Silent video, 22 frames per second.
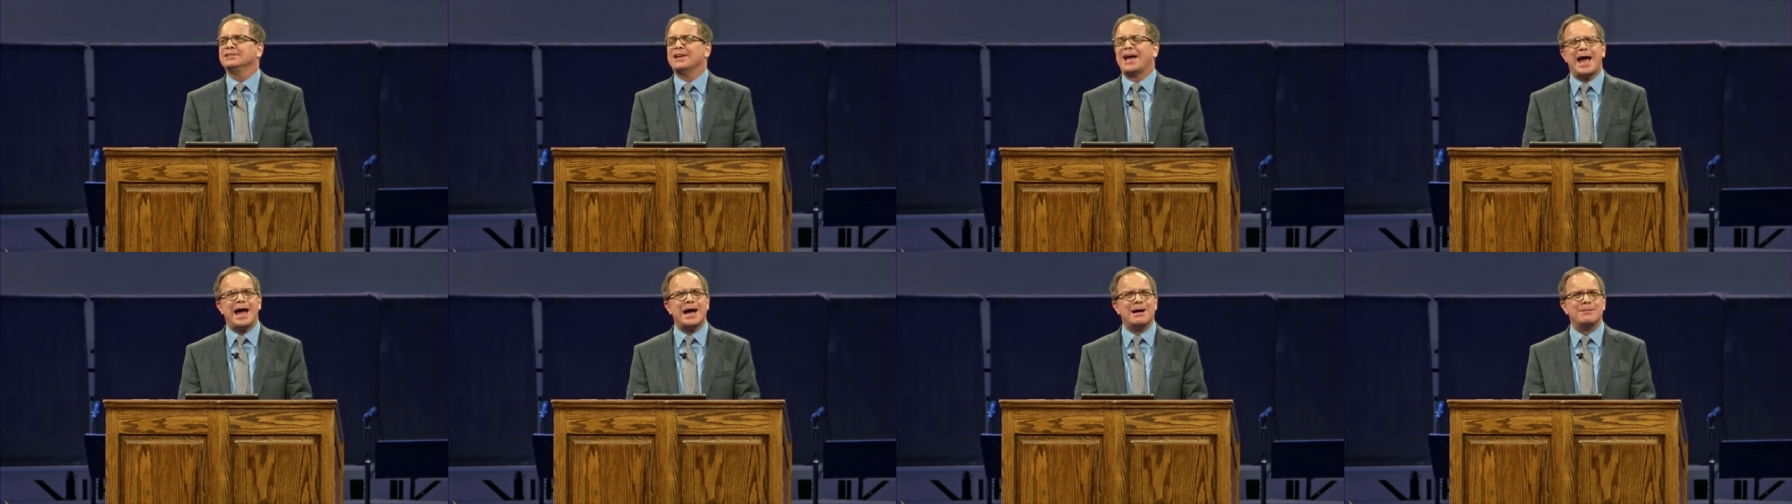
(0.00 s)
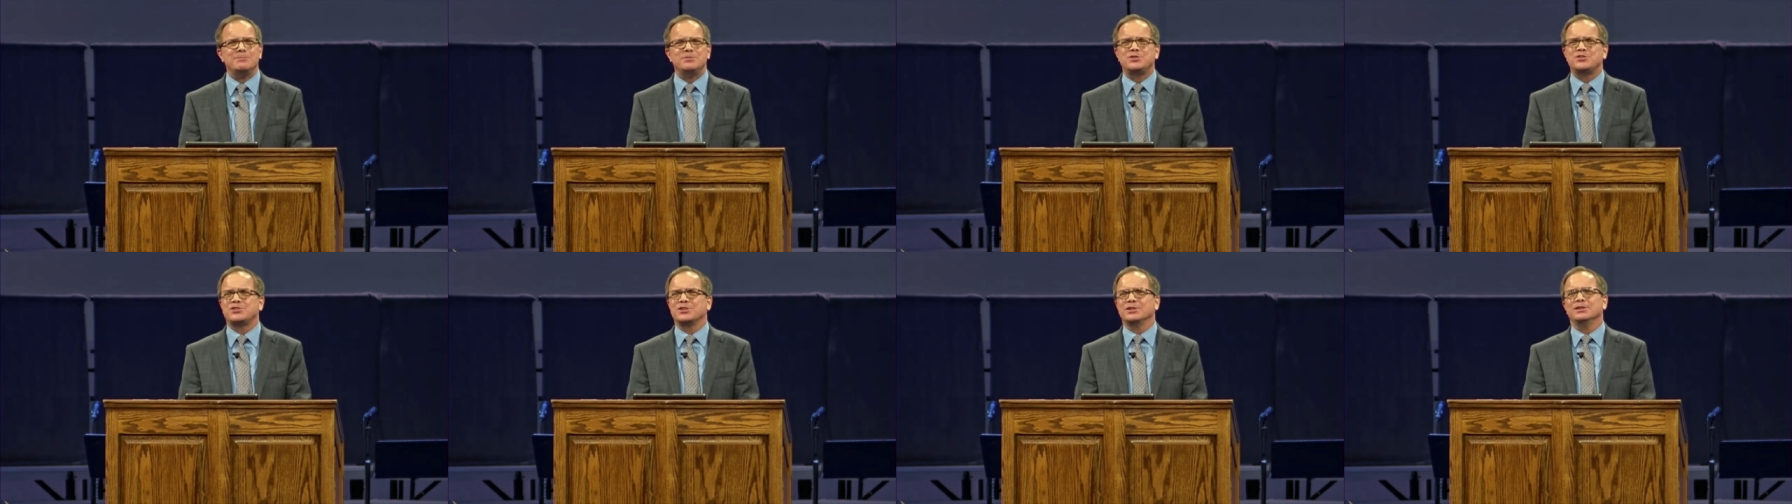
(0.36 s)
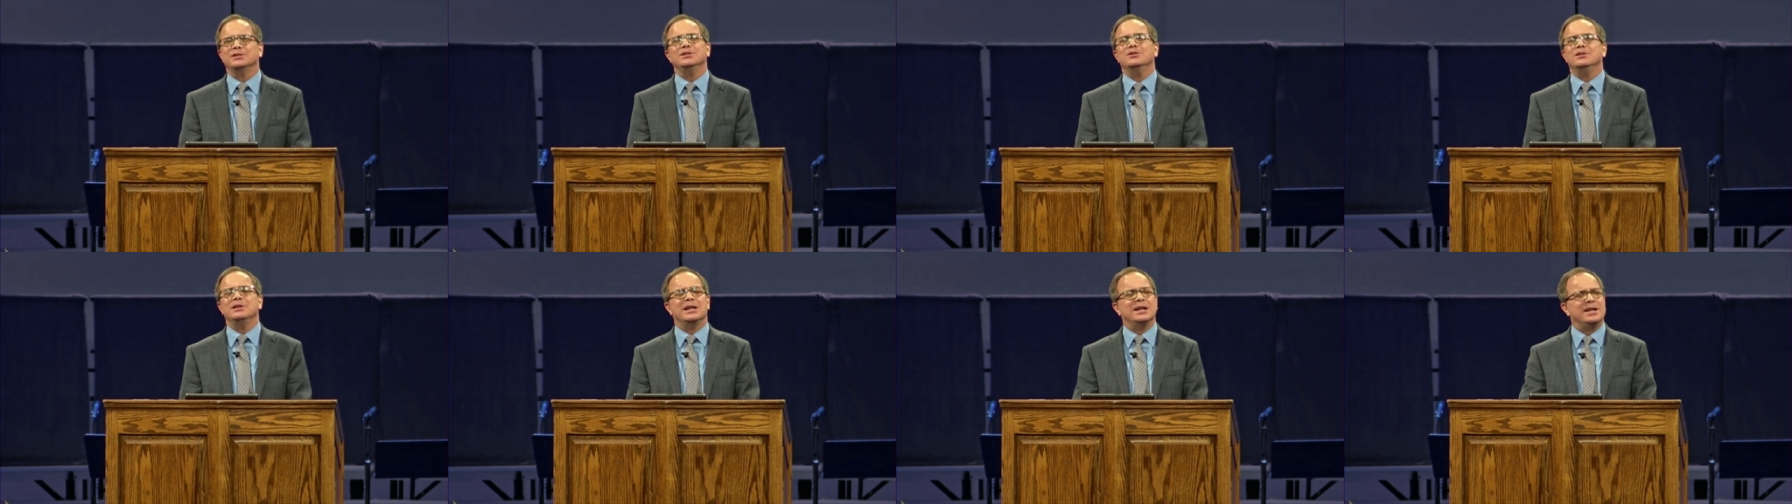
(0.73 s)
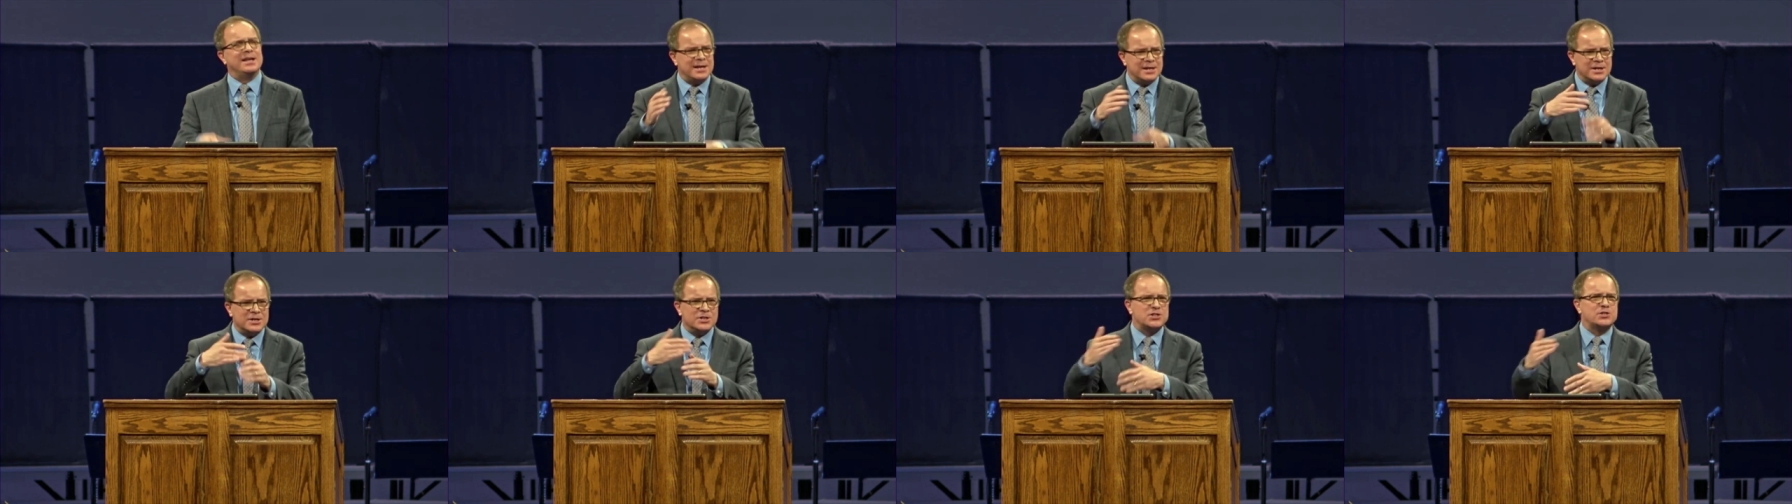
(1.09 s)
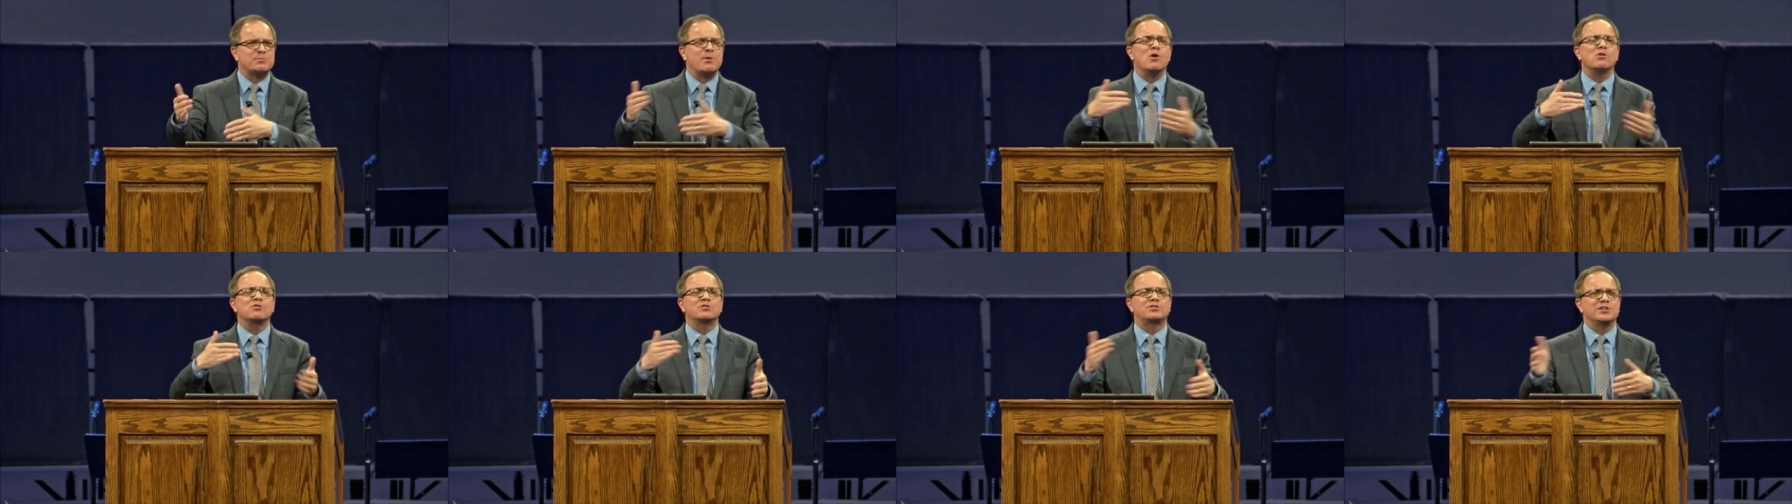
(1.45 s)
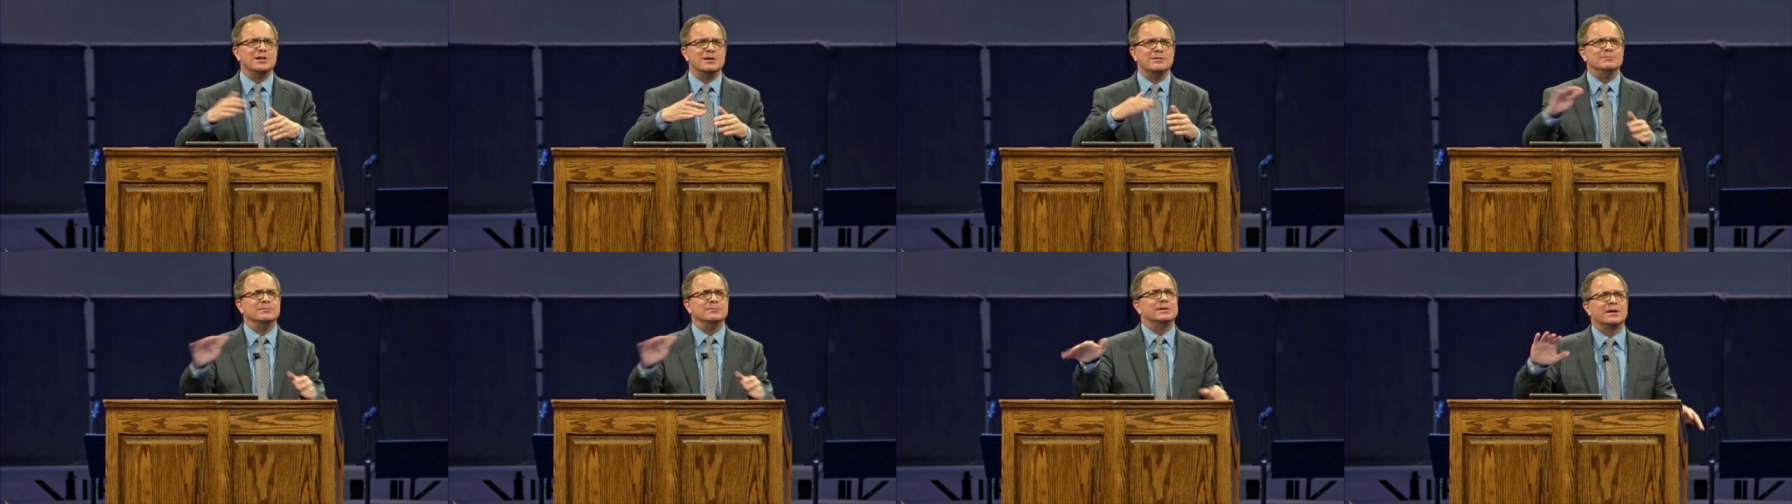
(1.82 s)
Absolutely. Spoke to
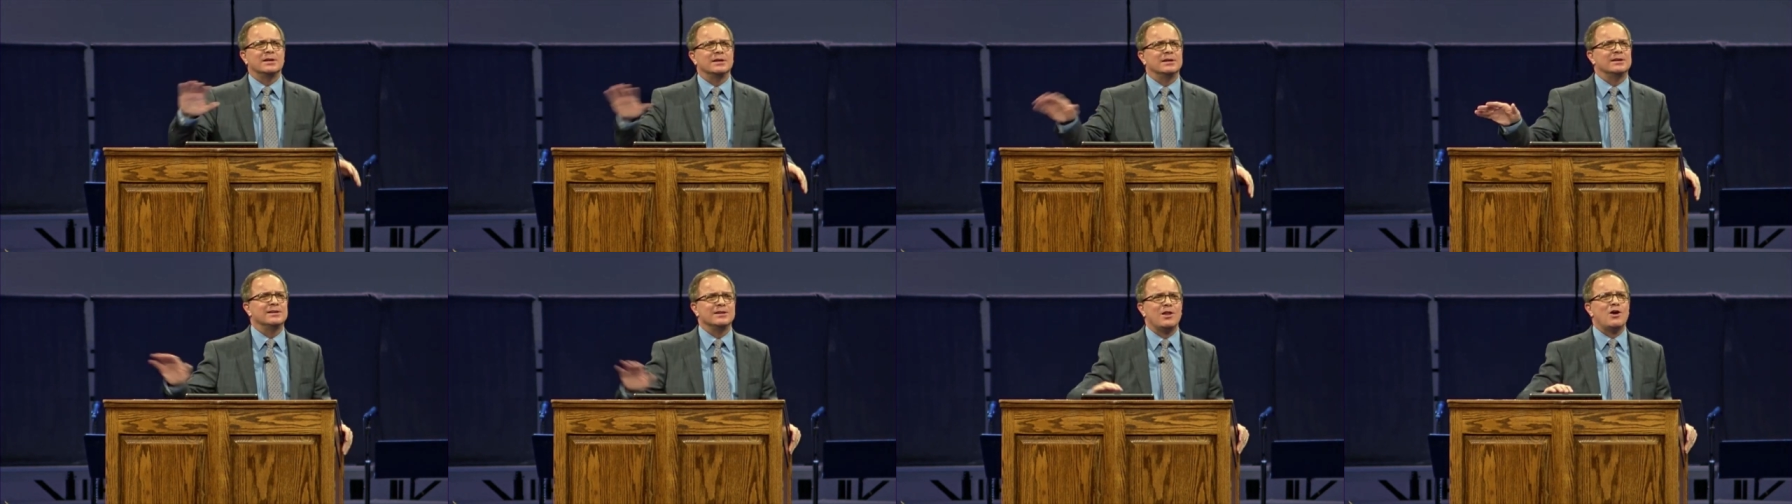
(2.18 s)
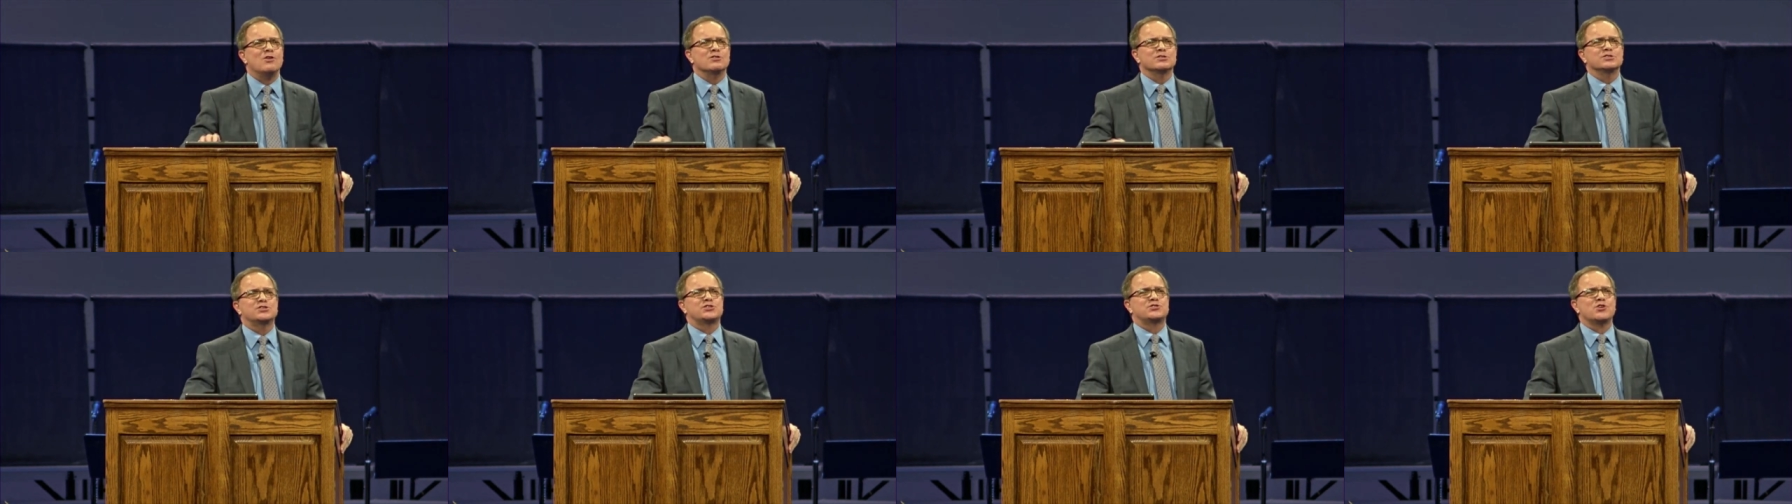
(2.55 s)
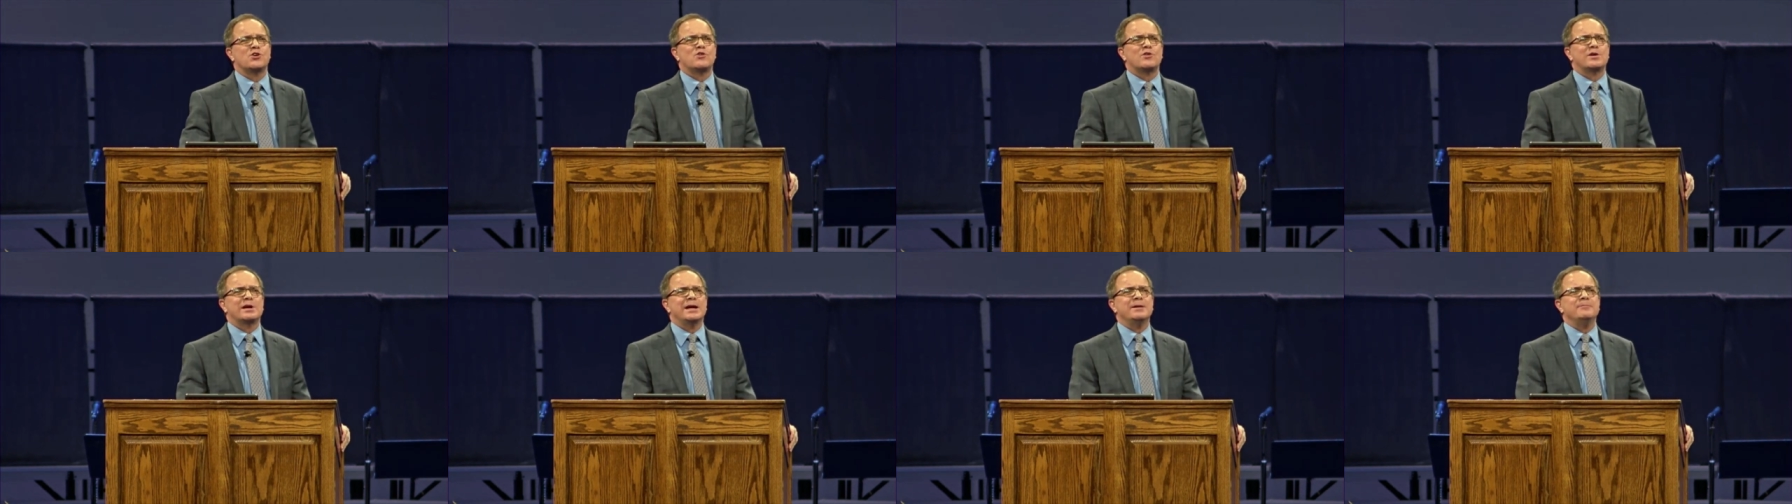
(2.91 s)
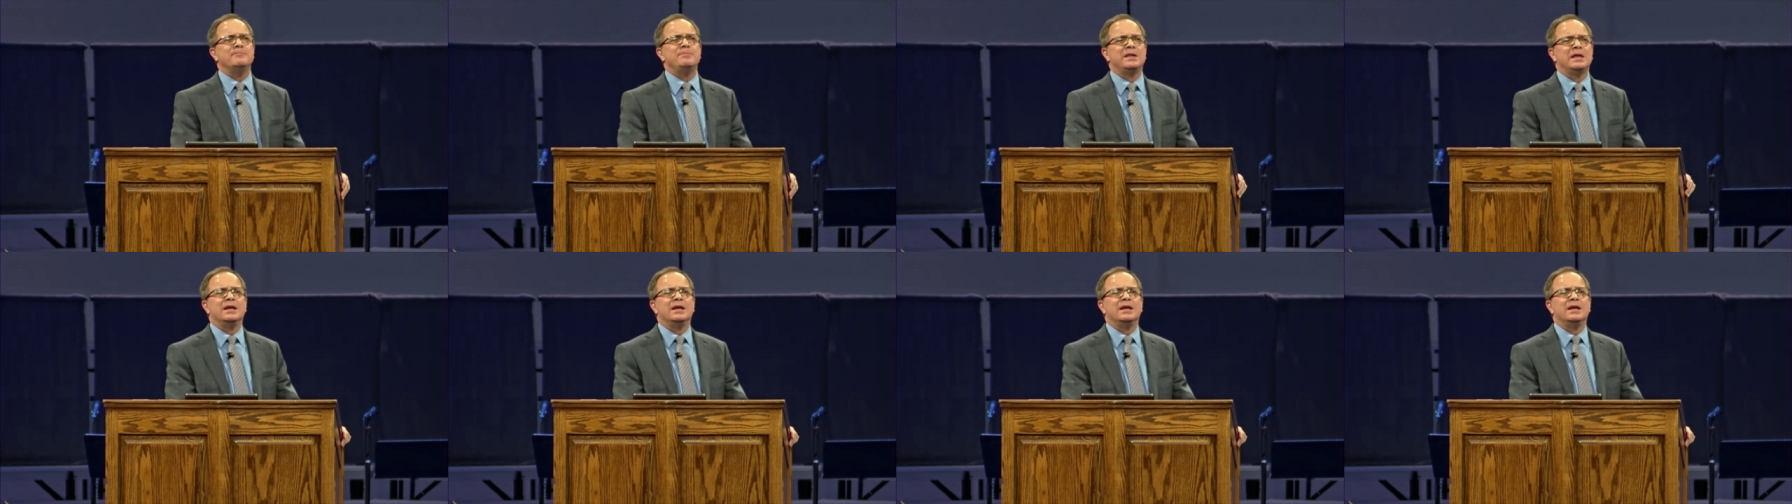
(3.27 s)
him, long story.